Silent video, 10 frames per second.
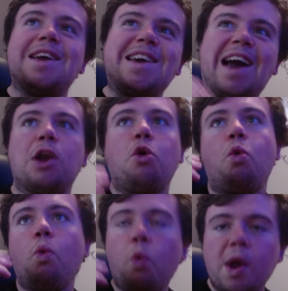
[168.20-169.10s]
Cannot
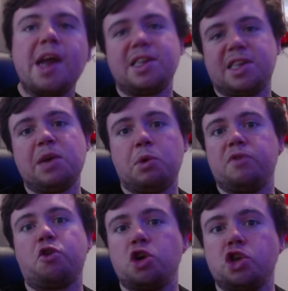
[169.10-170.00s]
wait to see what
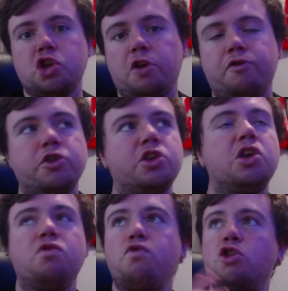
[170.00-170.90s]
they've got in store for us.
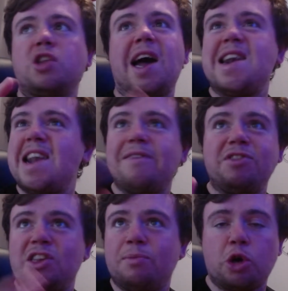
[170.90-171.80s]
Rockstar never
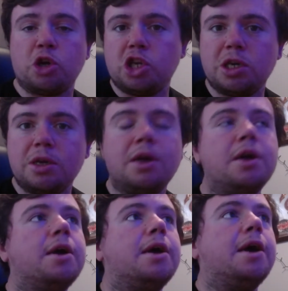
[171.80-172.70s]
disappoint.
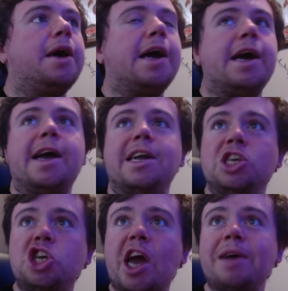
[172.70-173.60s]
Uh,
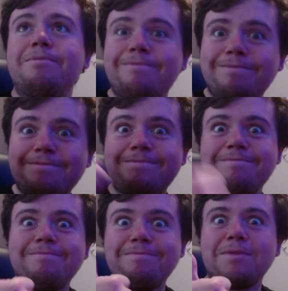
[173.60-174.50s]
and yeah,
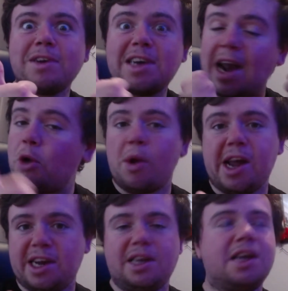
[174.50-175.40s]
cannot
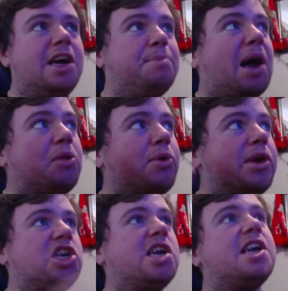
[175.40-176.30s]
wait. And by the way,
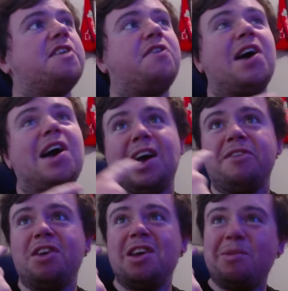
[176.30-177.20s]
G T A five,
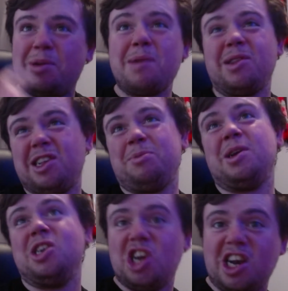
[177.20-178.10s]
people are still
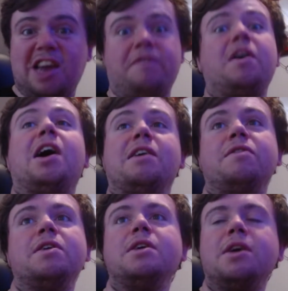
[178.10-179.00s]
playing G T A five.
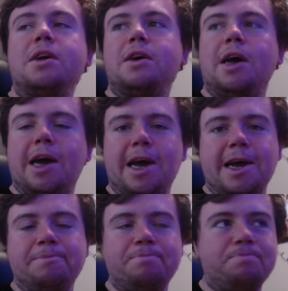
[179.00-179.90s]

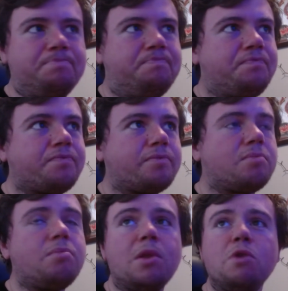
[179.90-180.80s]
Um,
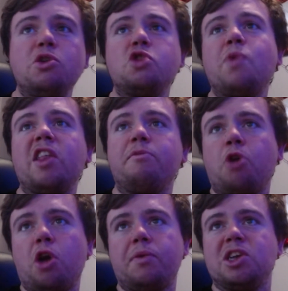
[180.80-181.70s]
which is why they've
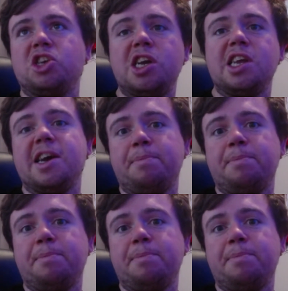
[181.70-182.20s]
brought up that G T A